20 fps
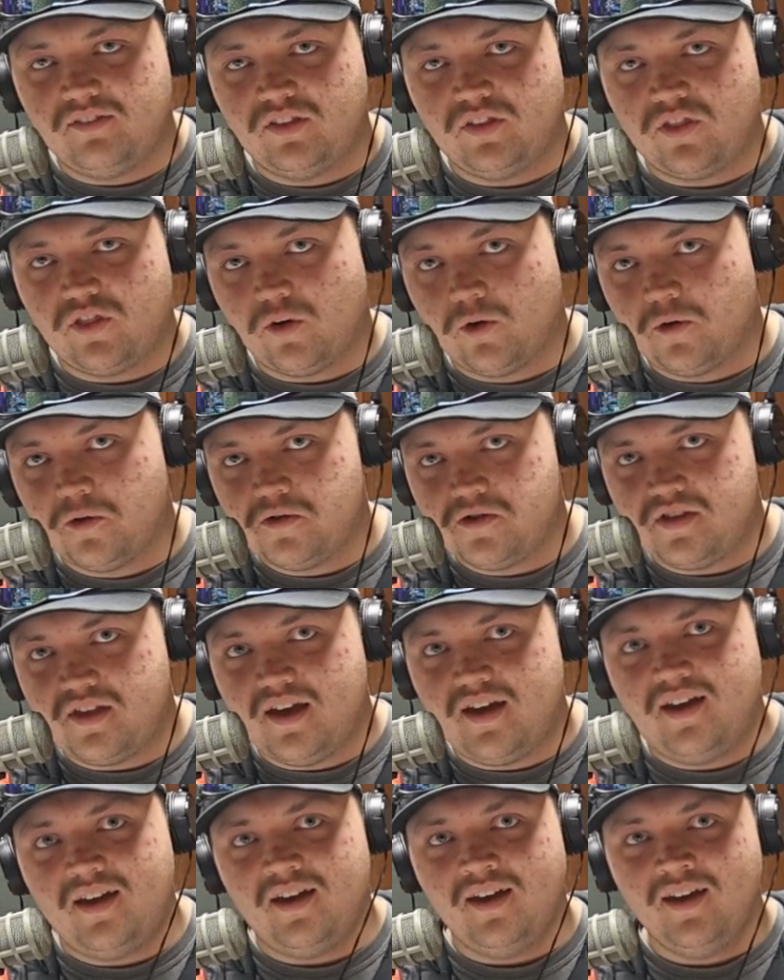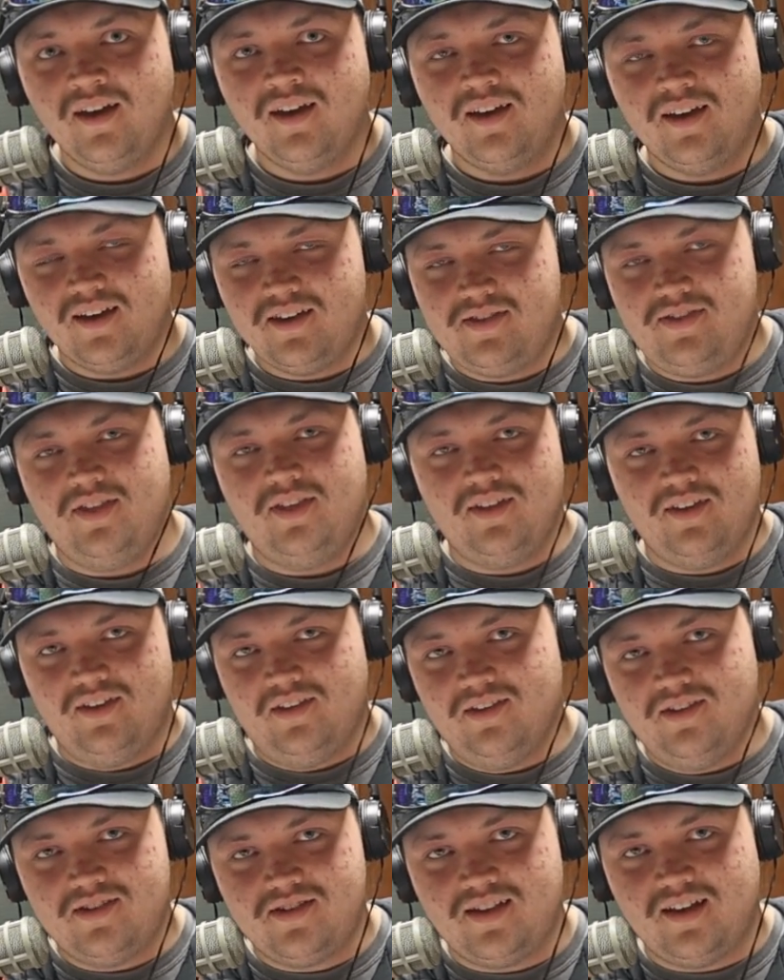Thursday, as
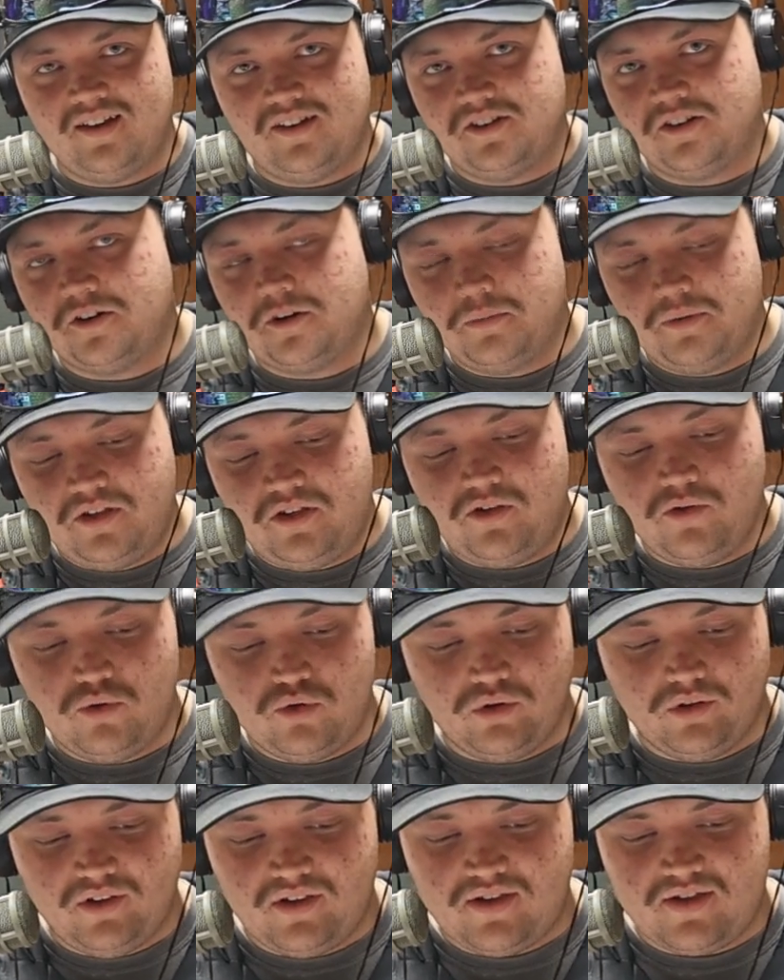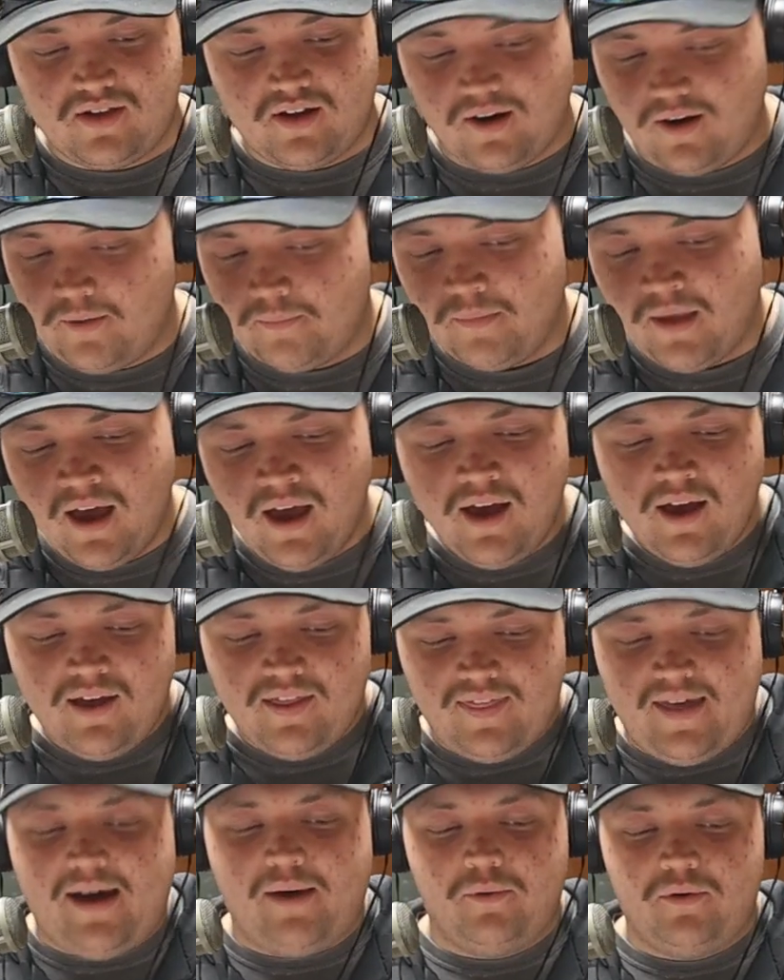the state tournaments usually start.
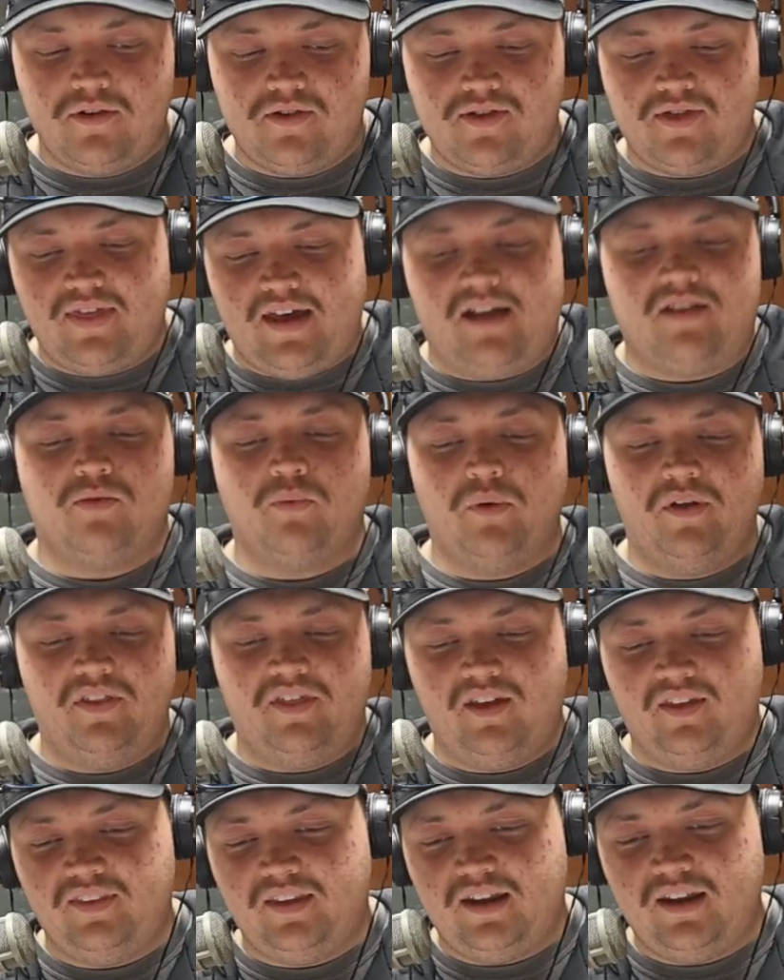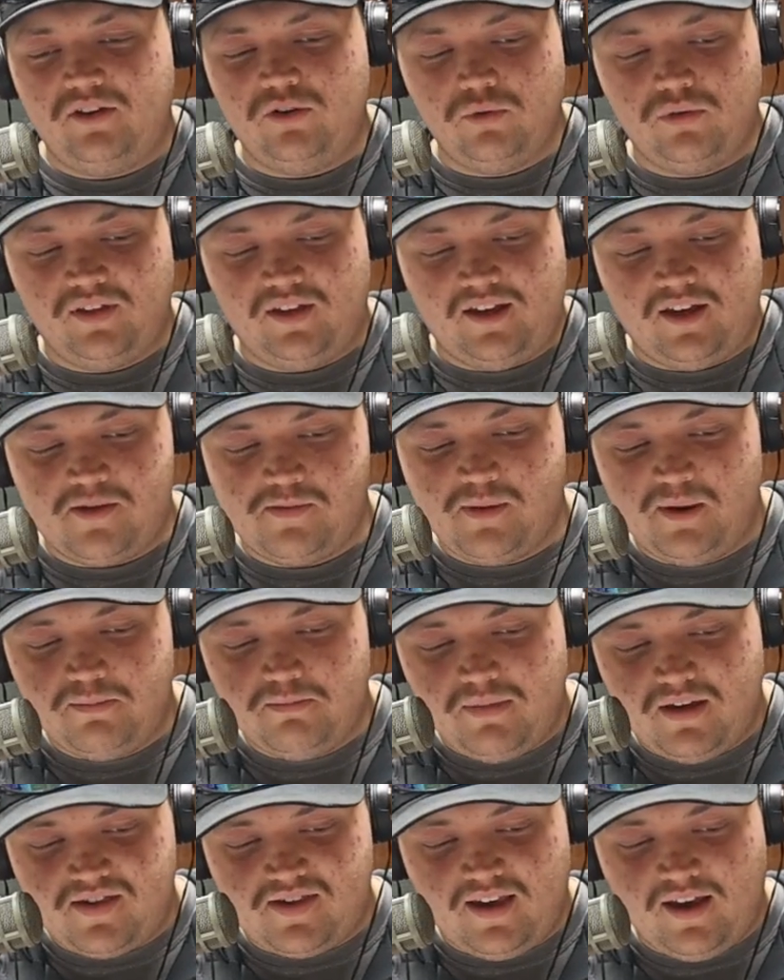That's one thing that I do think has
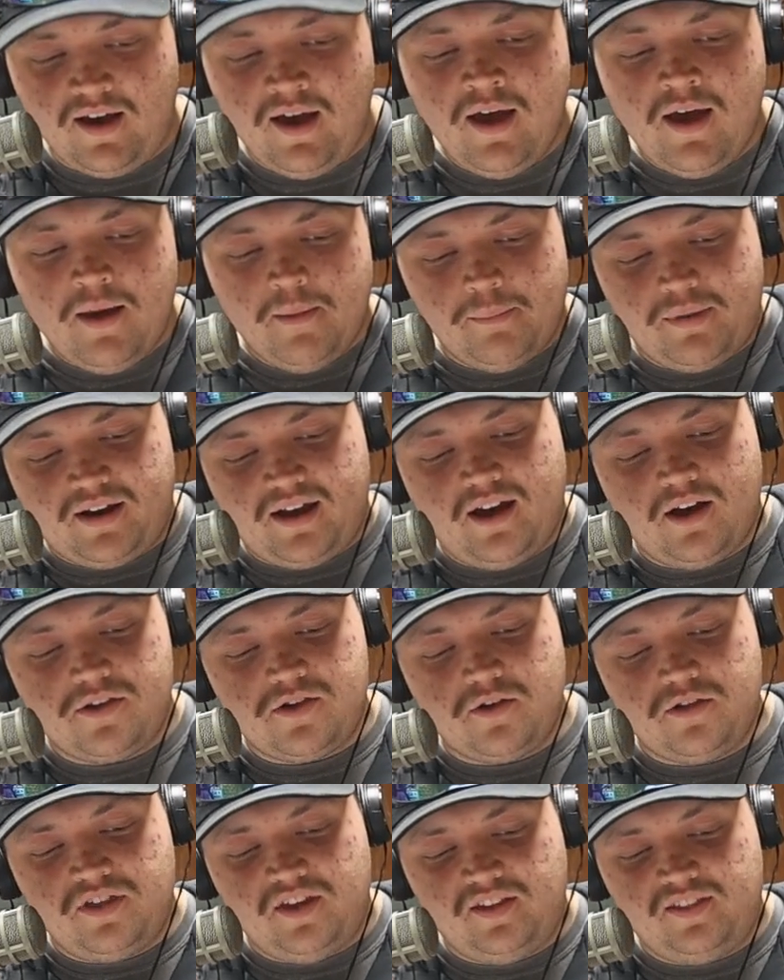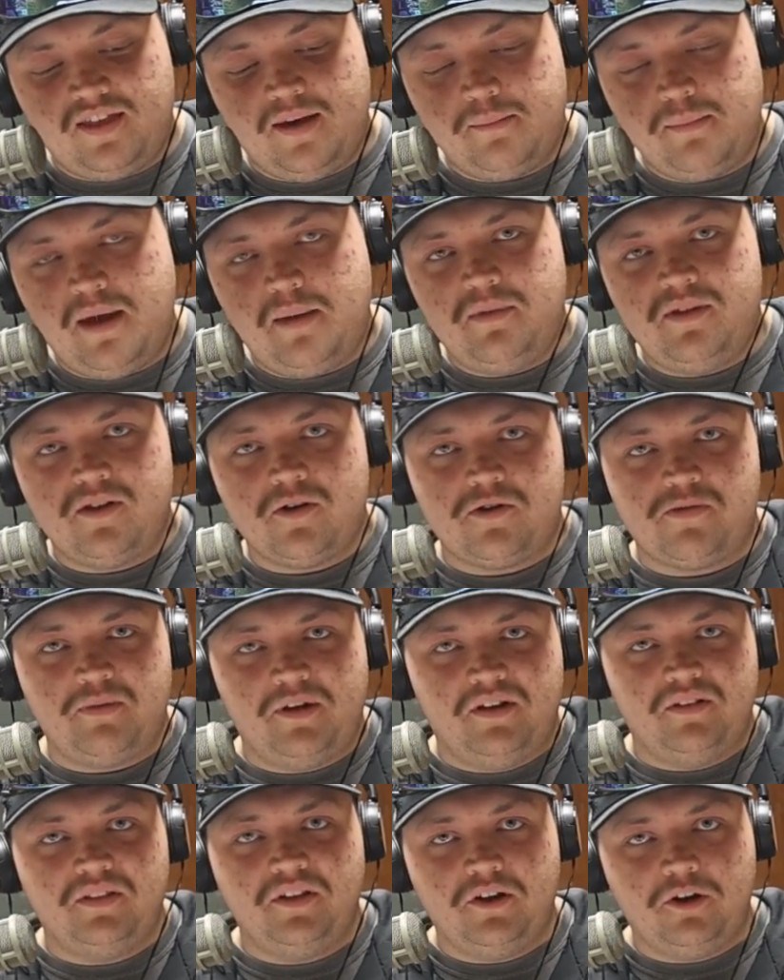been missing, but I also think that maybe there's
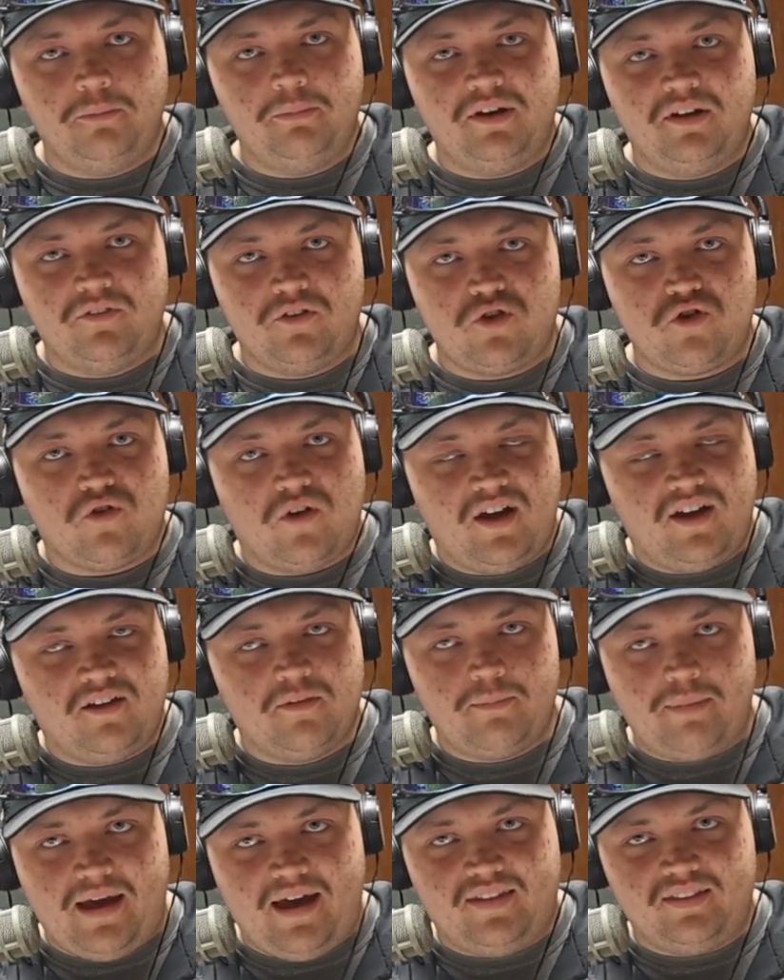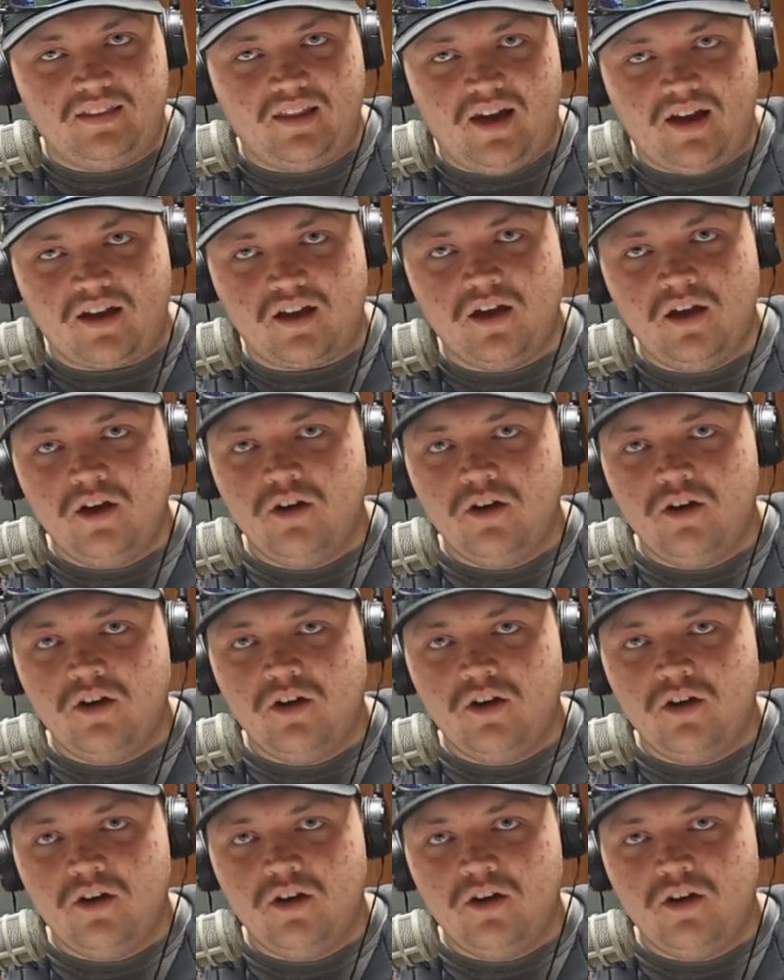been a little bit of a strike of bad luck